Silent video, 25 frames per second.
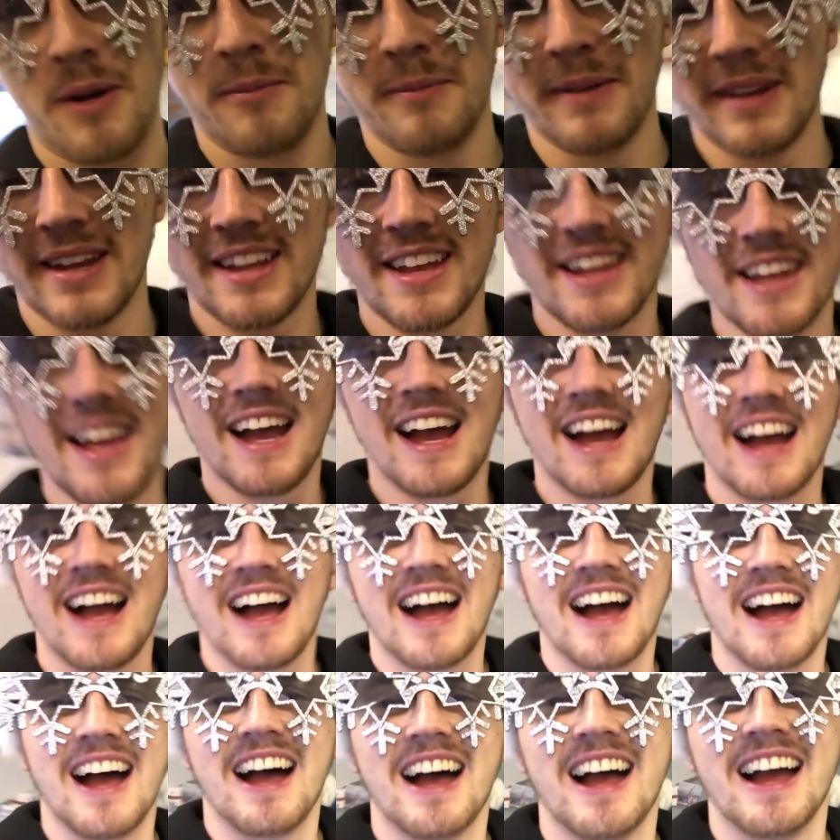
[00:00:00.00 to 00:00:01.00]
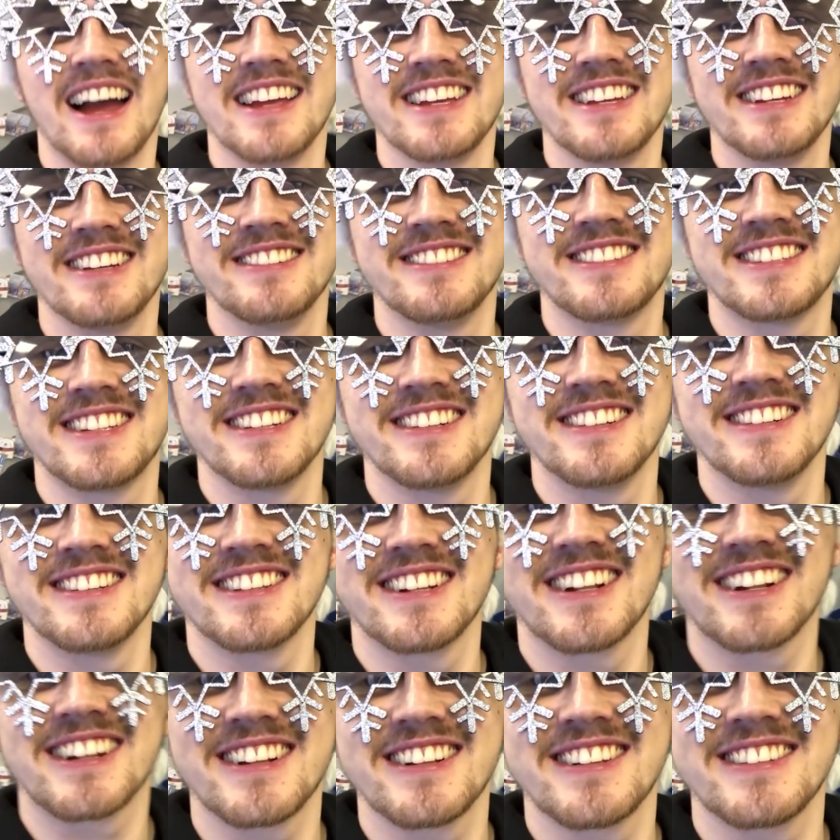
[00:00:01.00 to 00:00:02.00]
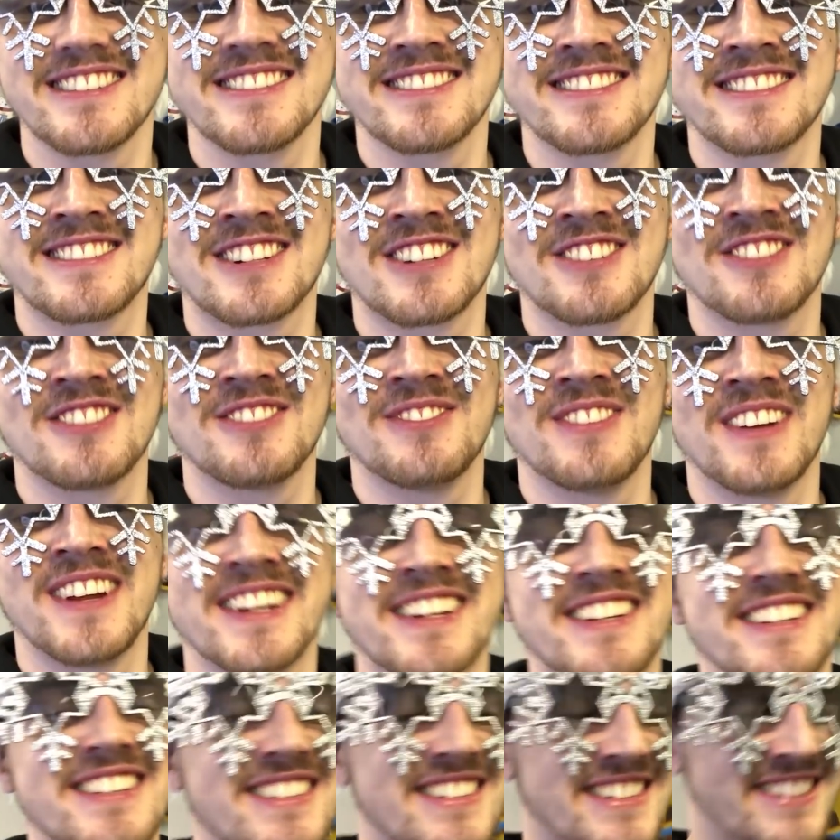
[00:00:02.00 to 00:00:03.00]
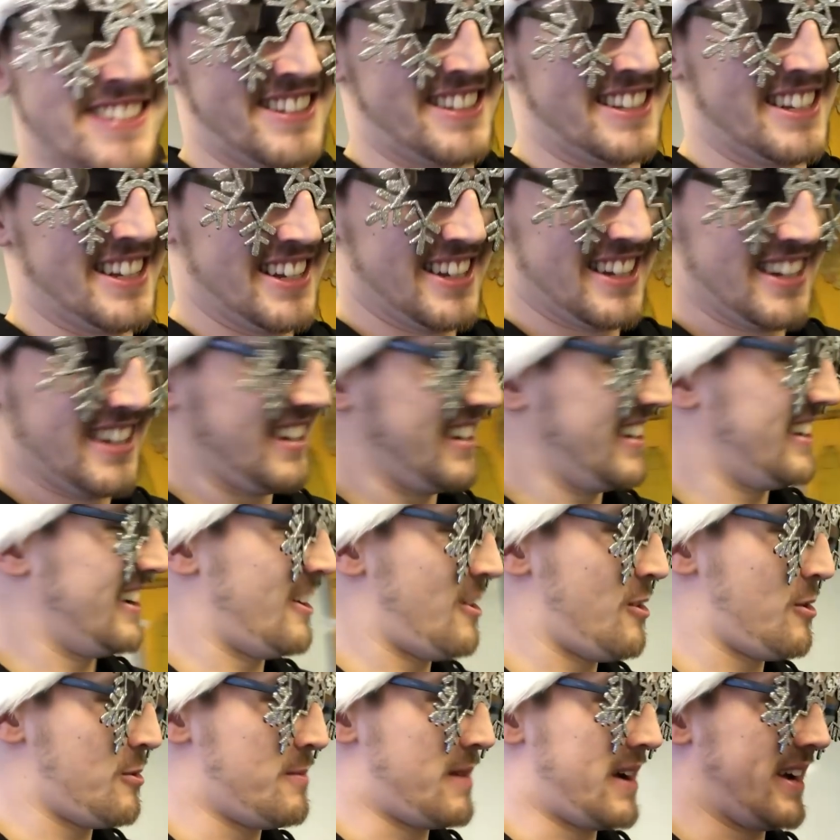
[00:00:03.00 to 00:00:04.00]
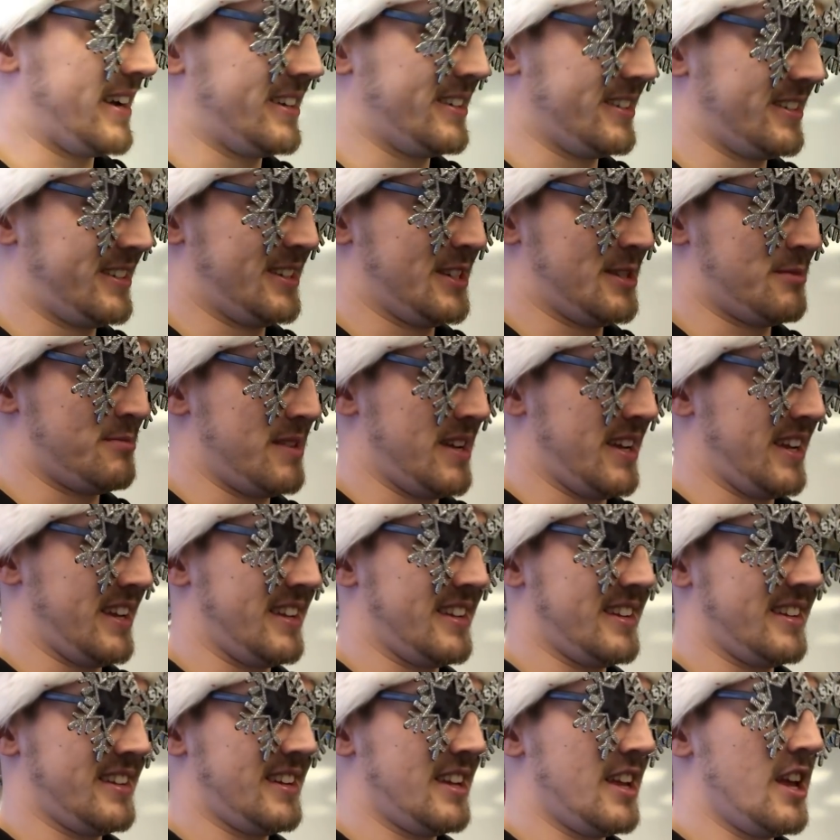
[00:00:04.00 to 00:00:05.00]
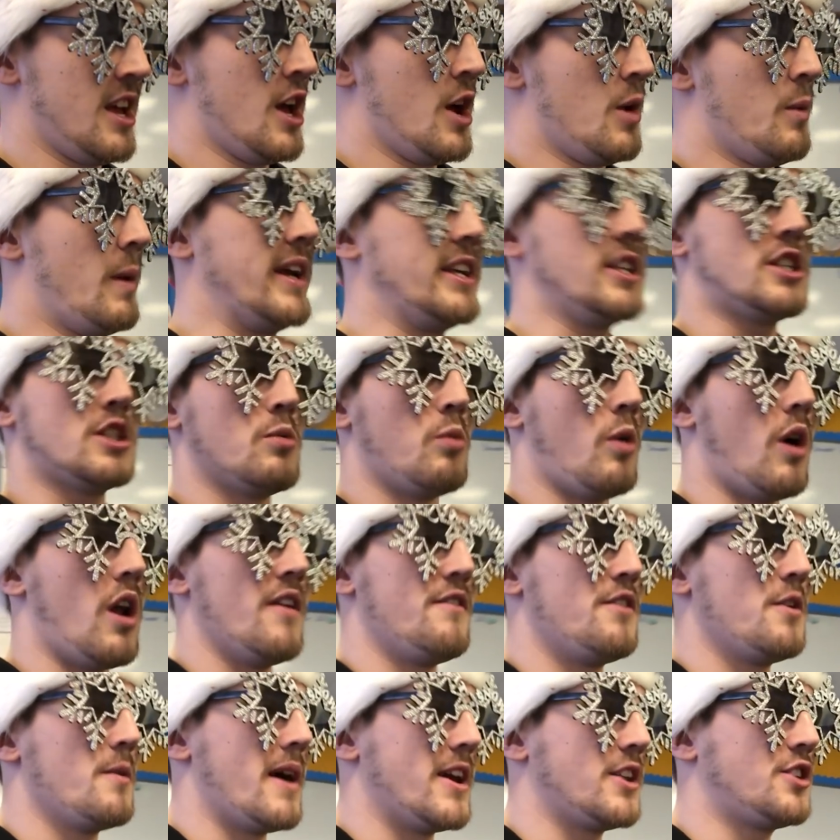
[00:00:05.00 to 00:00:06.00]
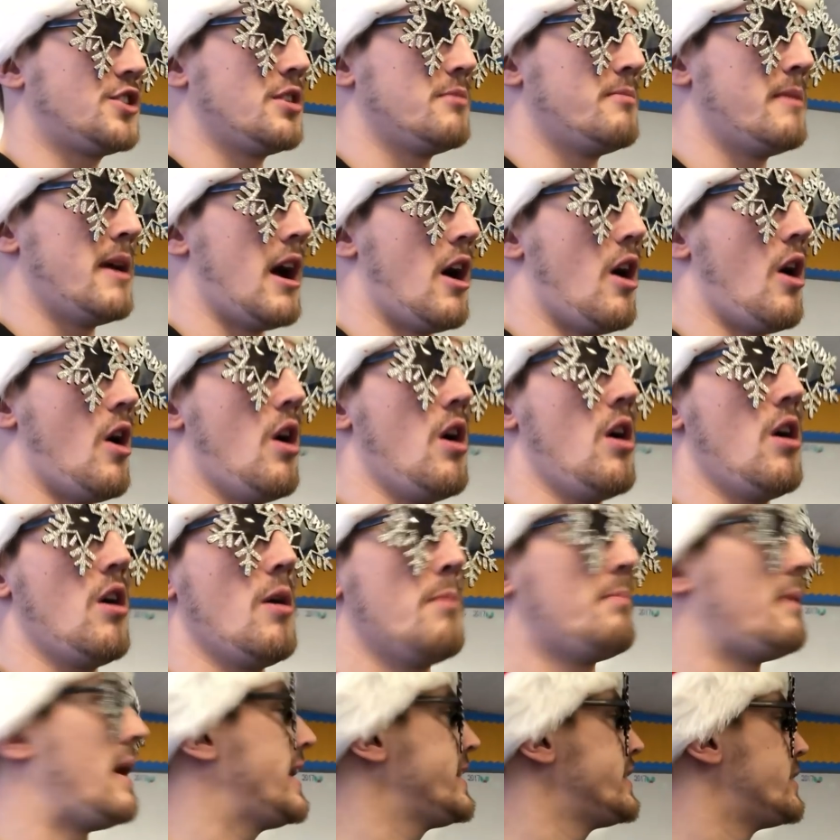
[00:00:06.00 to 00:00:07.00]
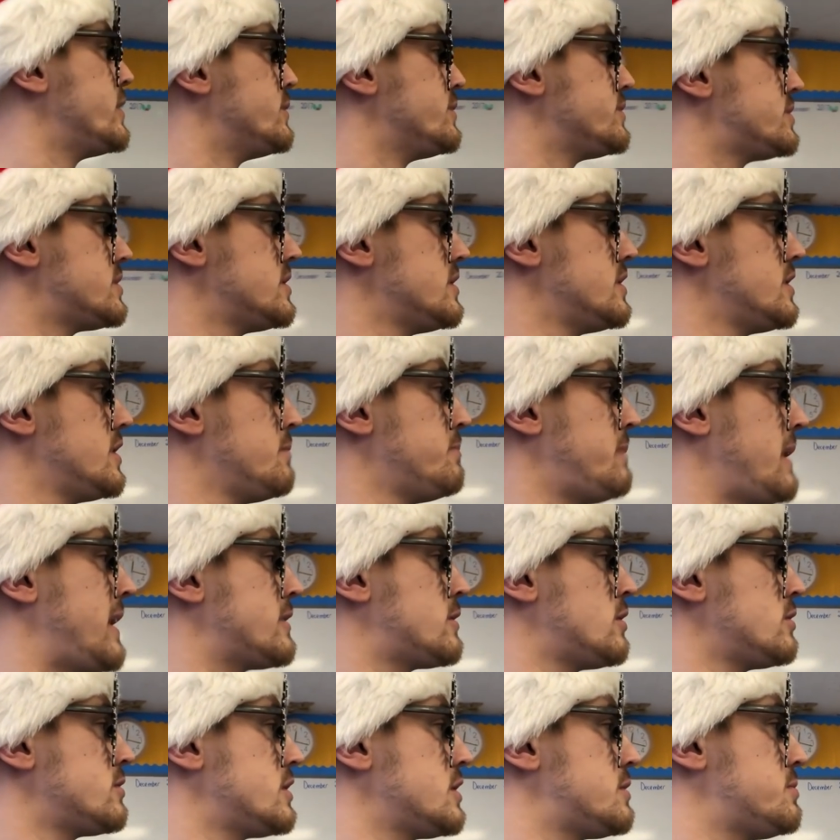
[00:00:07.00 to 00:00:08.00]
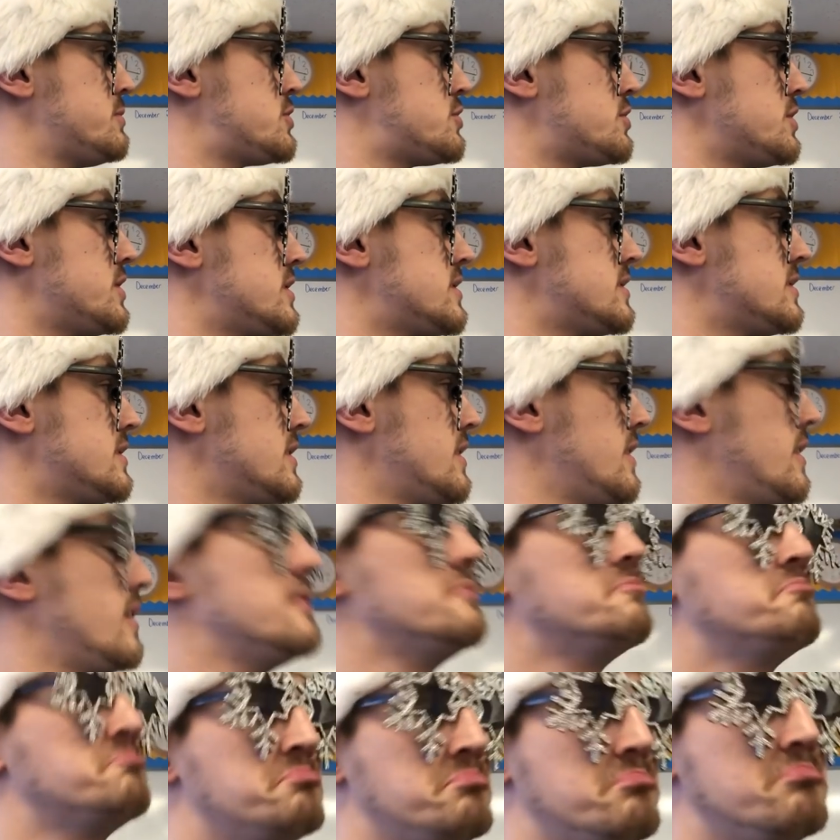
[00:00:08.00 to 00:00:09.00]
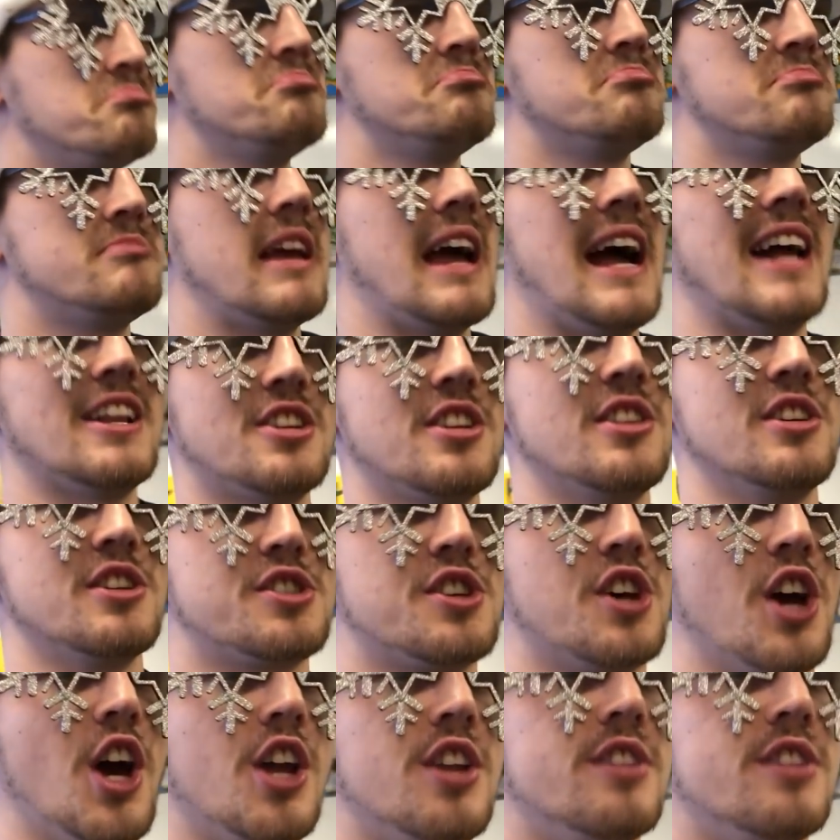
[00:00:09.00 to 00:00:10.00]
them on me. Hi, you two little troublemakers. Oh, my goodness me. Wait, so what have you actually made? Oh, pine cones. Pine cone Christmas trees. They actually look